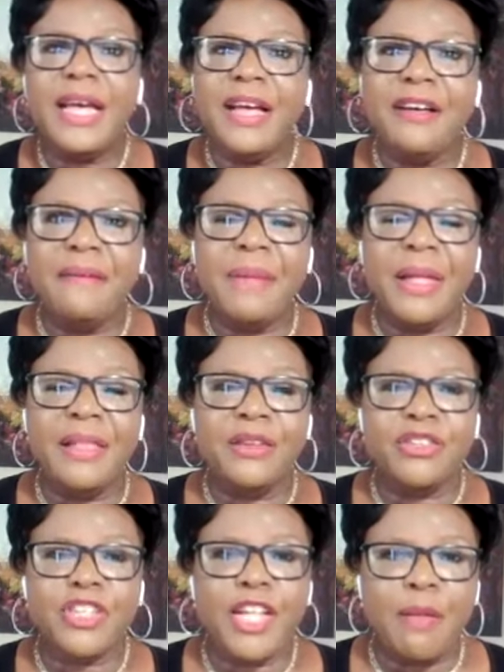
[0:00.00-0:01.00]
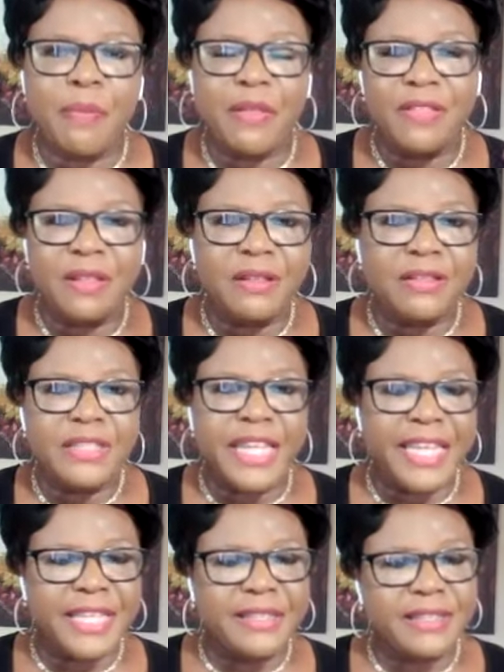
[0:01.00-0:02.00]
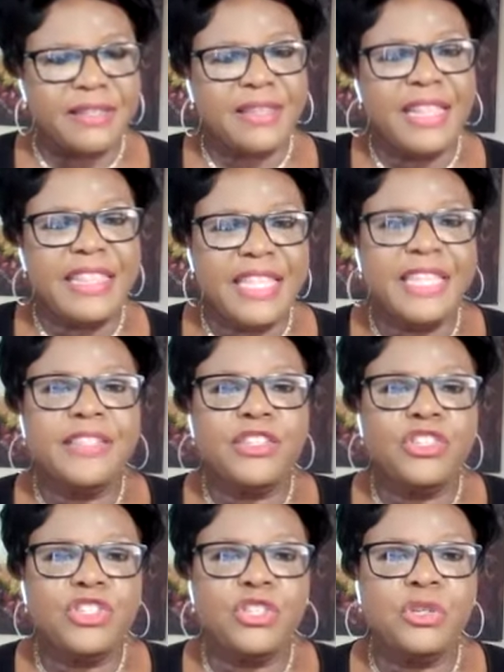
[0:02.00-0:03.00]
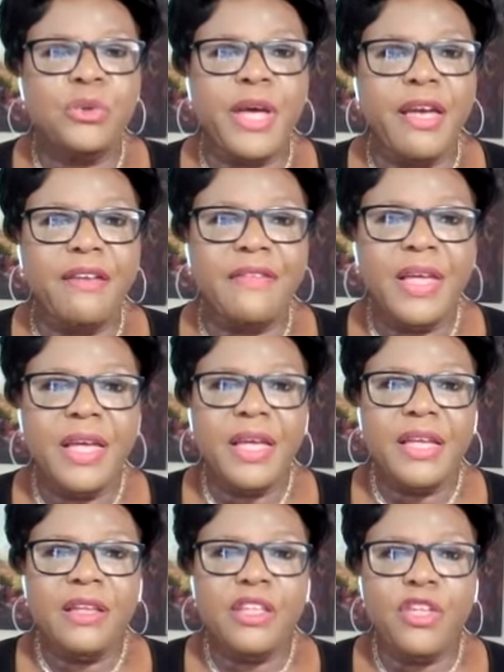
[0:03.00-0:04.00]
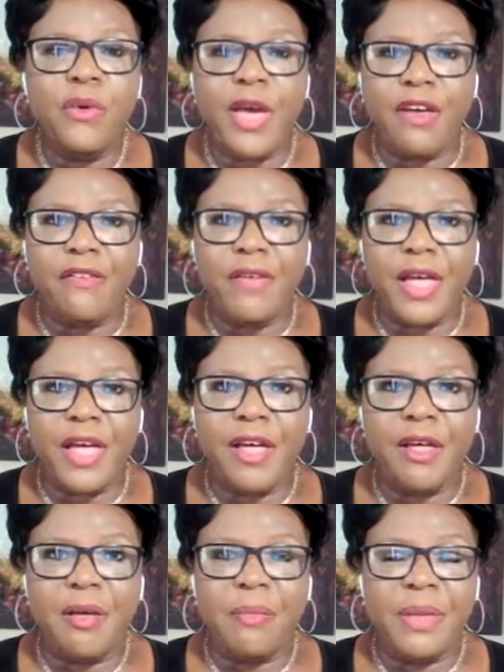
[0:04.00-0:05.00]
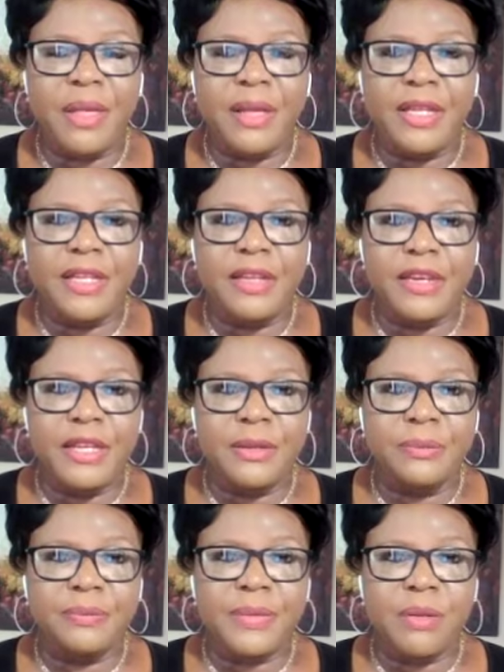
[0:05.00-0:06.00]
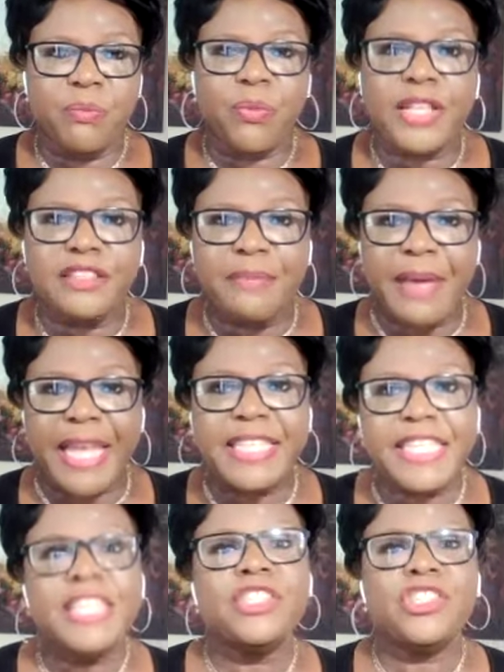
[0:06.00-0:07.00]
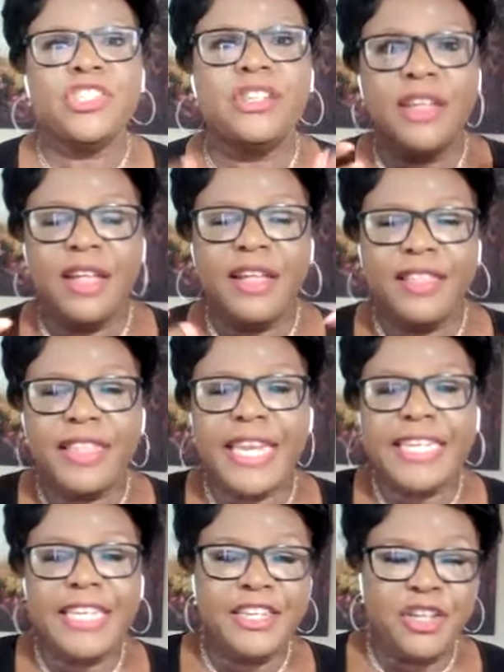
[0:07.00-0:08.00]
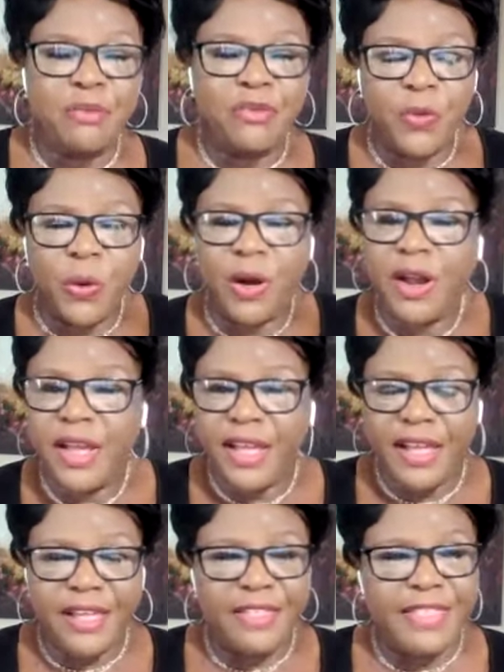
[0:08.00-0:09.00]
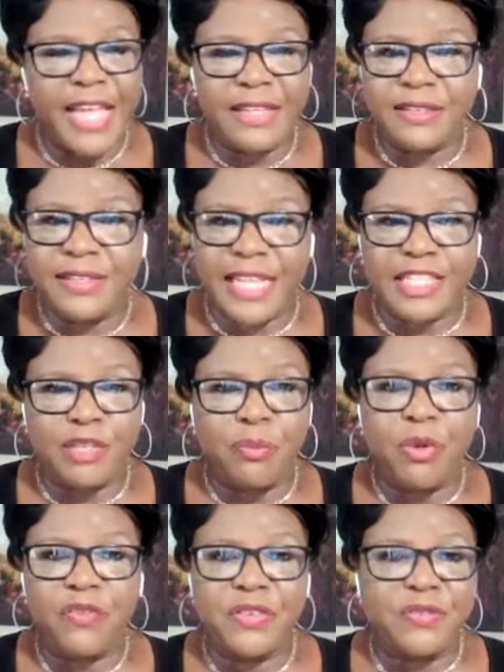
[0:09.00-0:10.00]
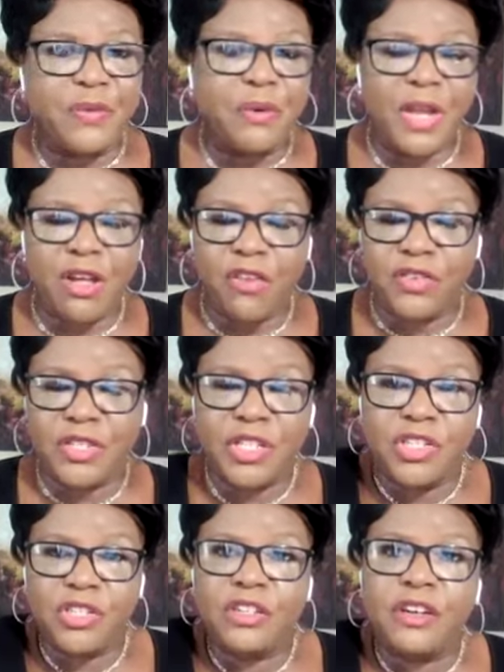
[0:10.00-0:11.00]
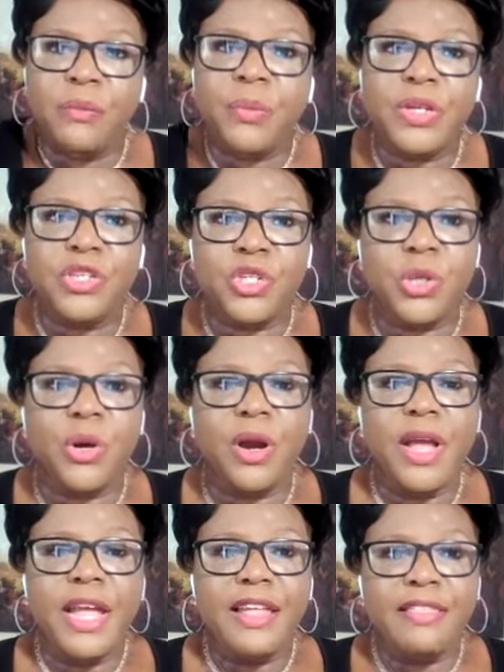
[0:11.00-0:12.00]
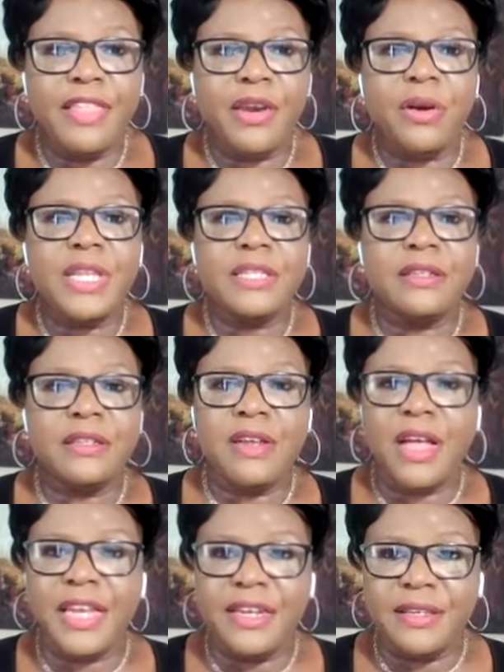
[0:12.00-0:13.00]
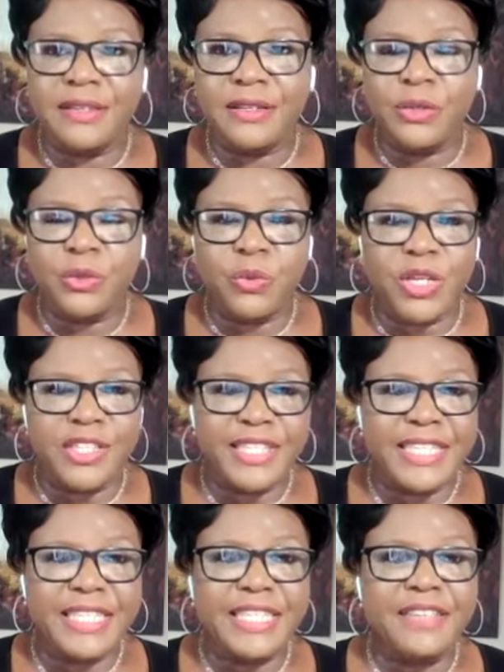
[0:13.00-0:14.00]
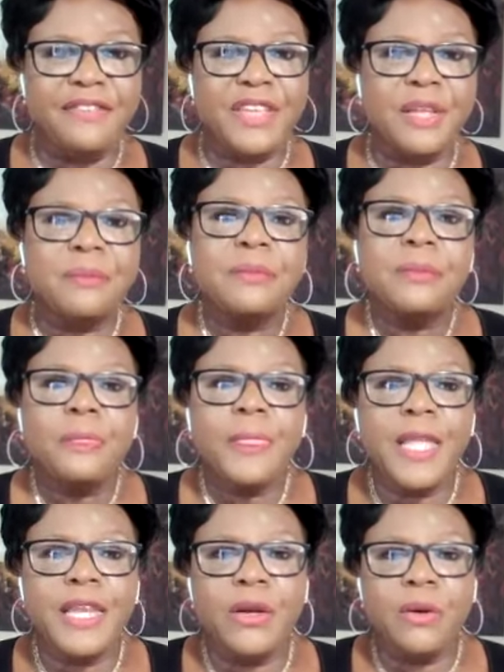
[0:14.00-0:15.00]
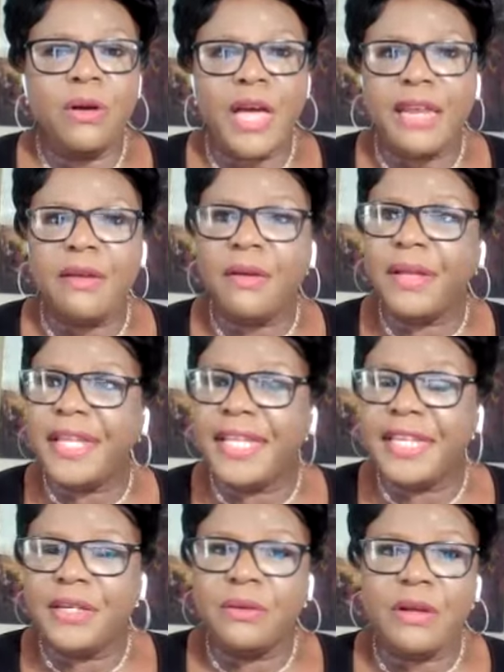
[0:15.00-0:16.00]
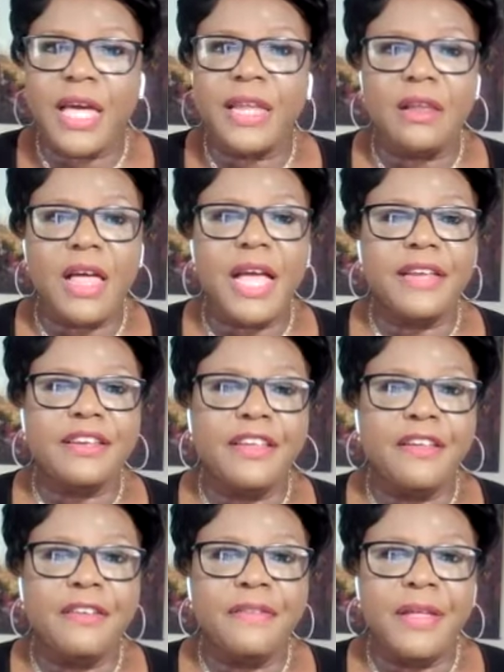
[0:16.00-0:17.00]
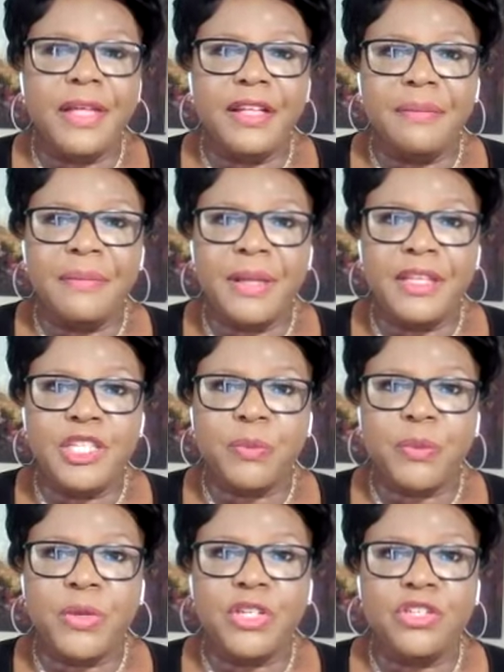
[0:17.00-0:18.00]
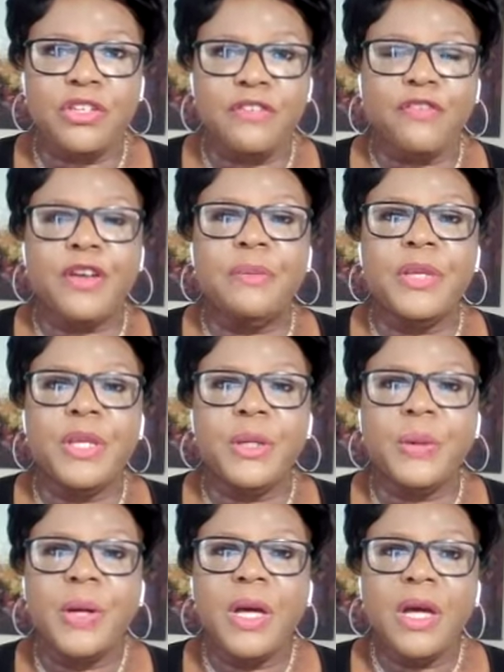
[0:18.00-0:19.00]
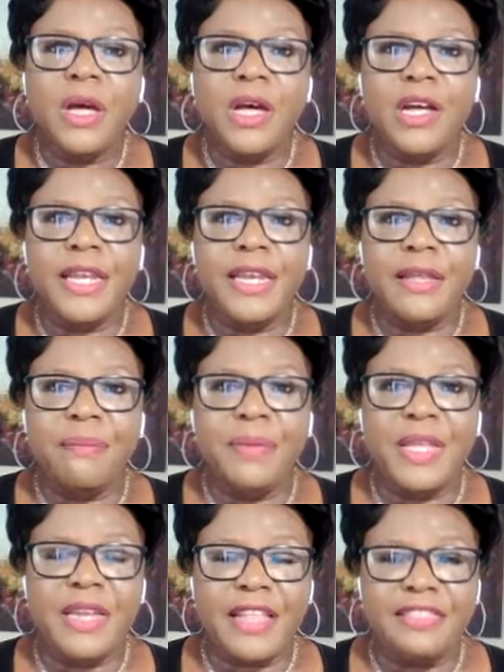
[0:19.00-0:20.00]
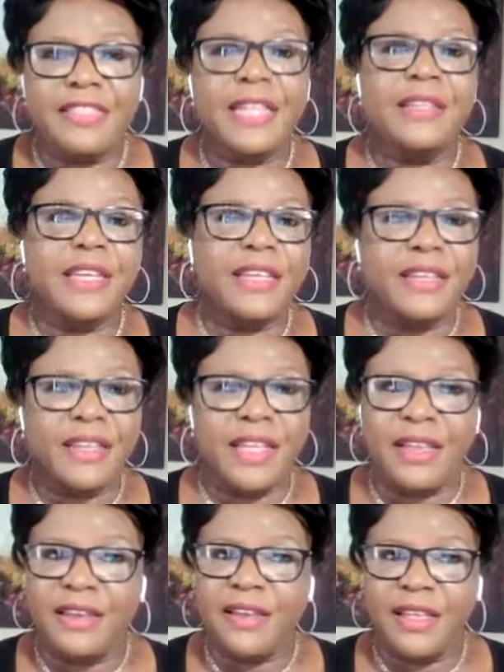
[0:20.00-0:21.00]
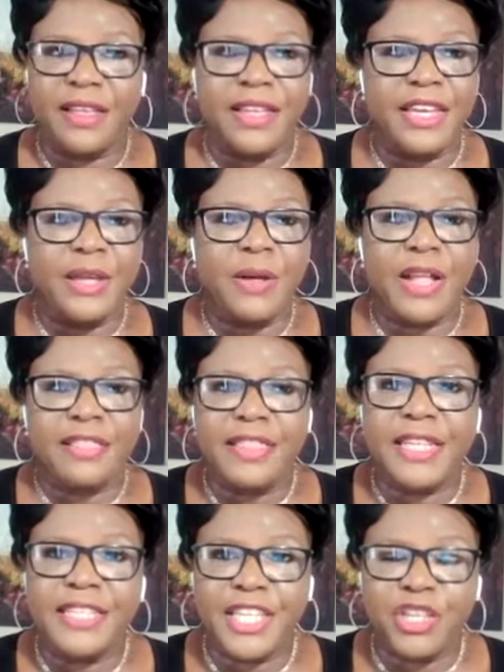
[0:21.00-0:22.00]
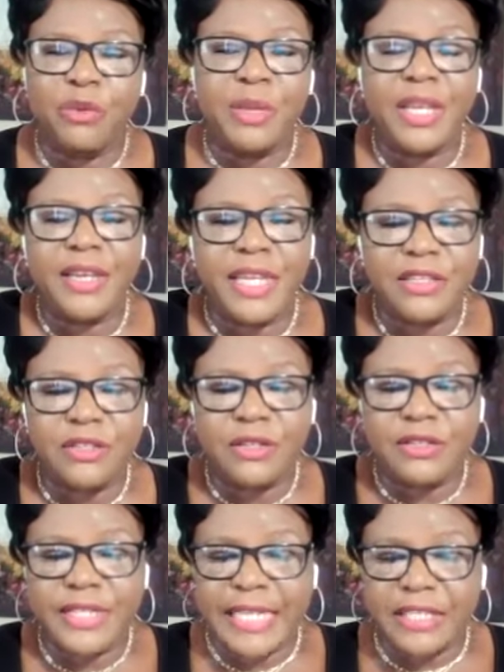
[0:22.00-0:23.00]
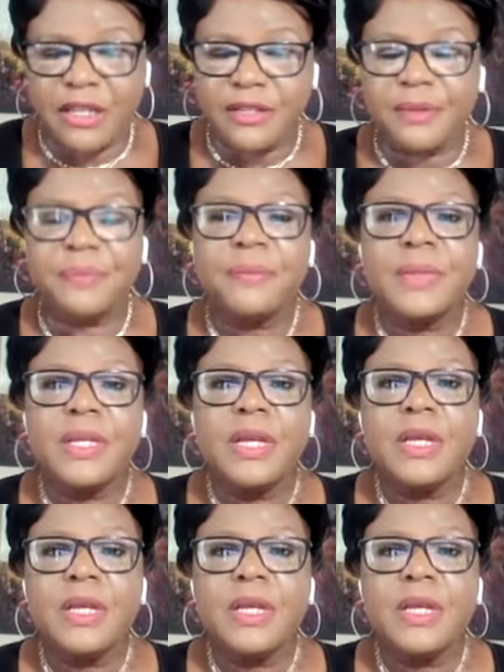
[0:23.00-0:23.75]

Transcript: Um, uh, there's a couple of little nuggets and things that you have you have um, you know brought to my attention that I didn't know before, and that's that's the purpose of great conversation. I'm pretty sure that our listening audience and those watching on TV, you know, got a you know got a lot of um, inspiration from you on uh, being authentic and uh, you know authentic human connections. So that's awesome.